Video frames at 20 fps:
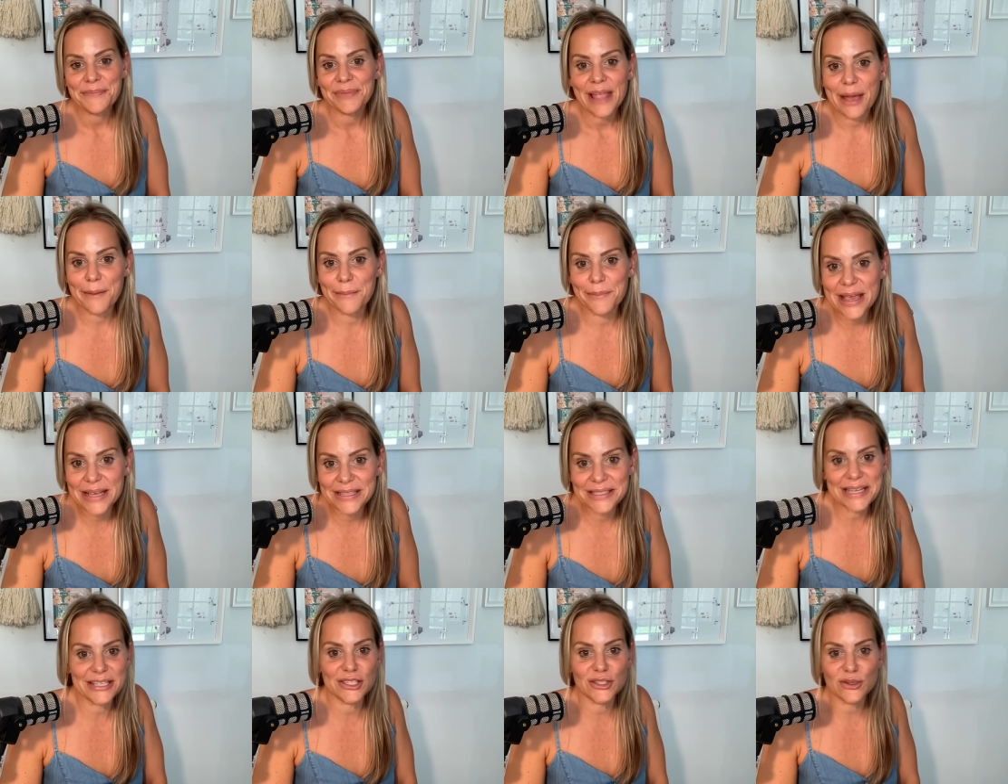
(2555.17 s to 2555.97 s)

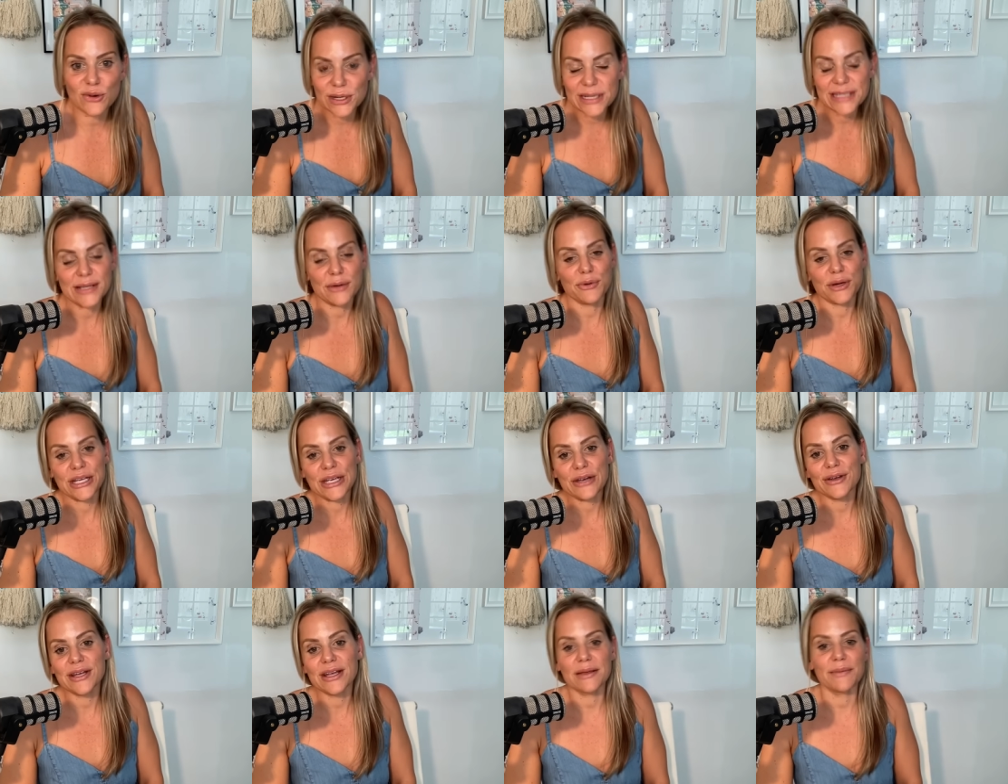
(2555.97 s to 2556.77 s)
amazing stories that we're
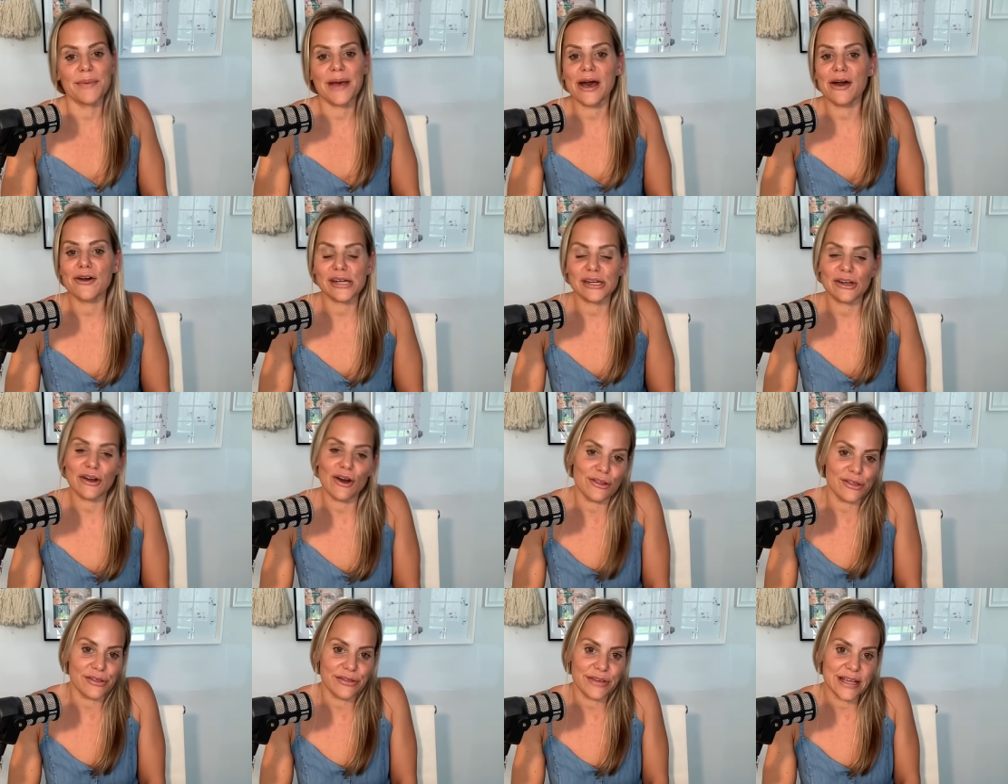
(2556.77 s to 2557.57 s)
hearing about and
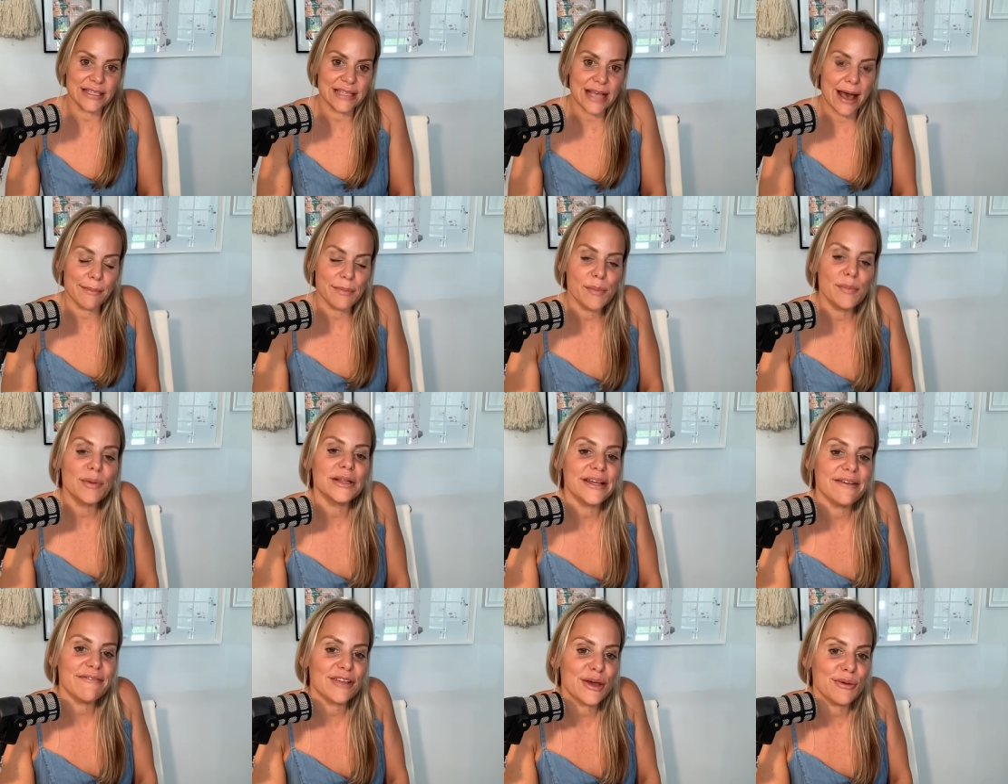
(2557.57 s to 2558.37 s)
all the things. I'm a
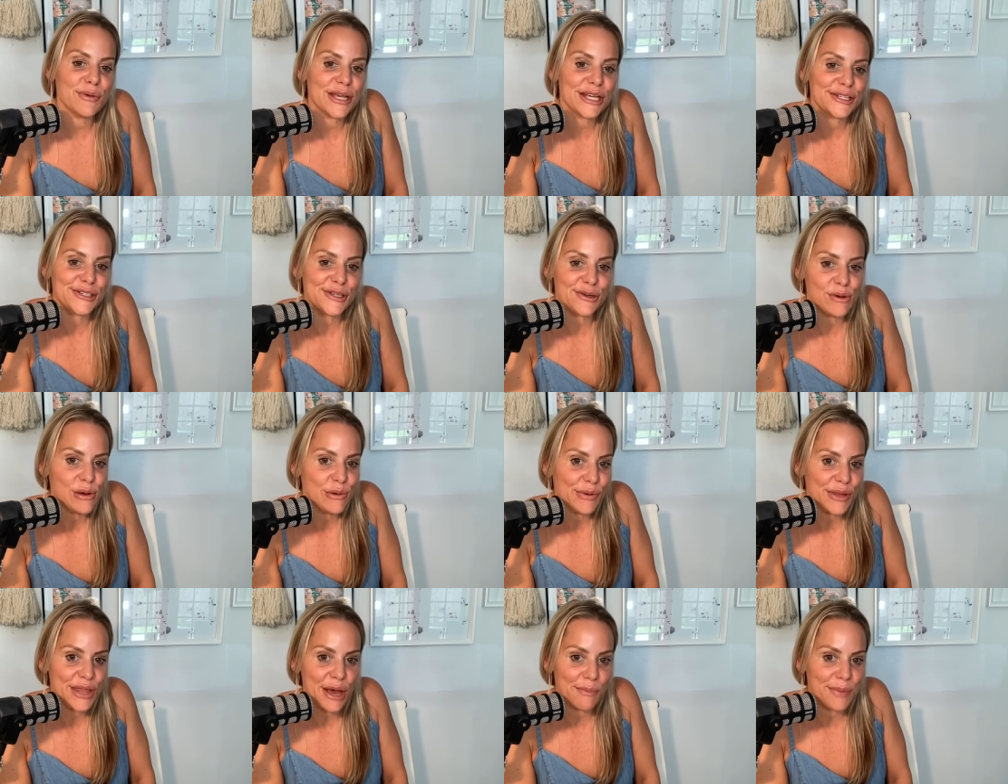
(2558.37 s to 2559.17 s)
believer that we can do it
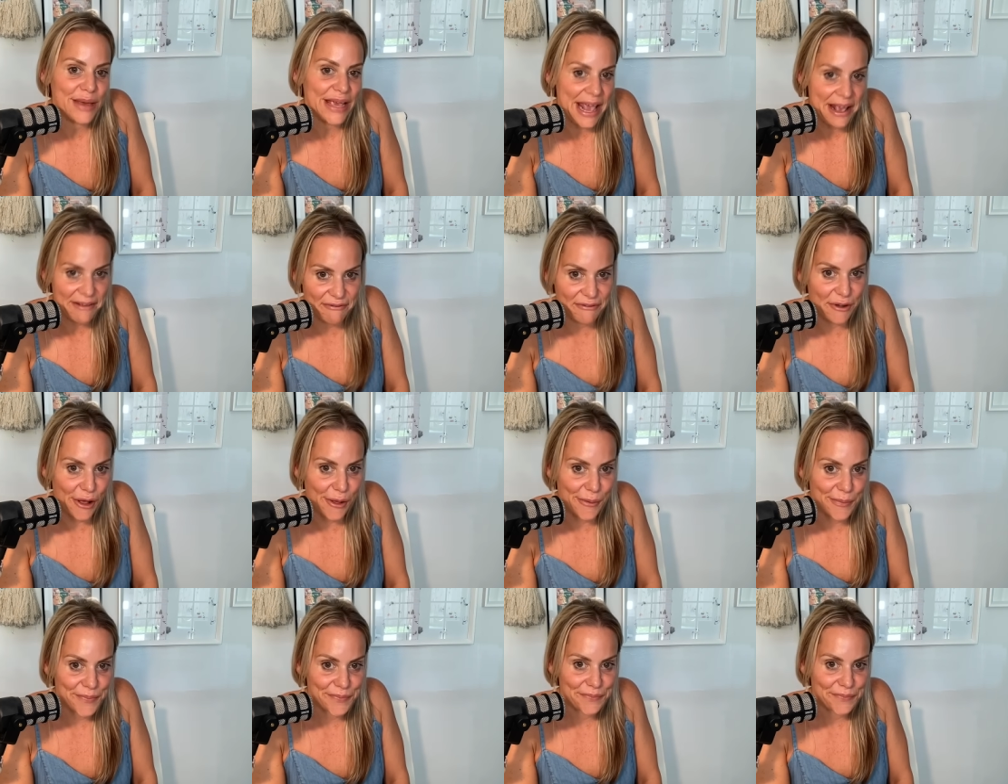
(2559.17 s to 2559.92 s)
without being hateful.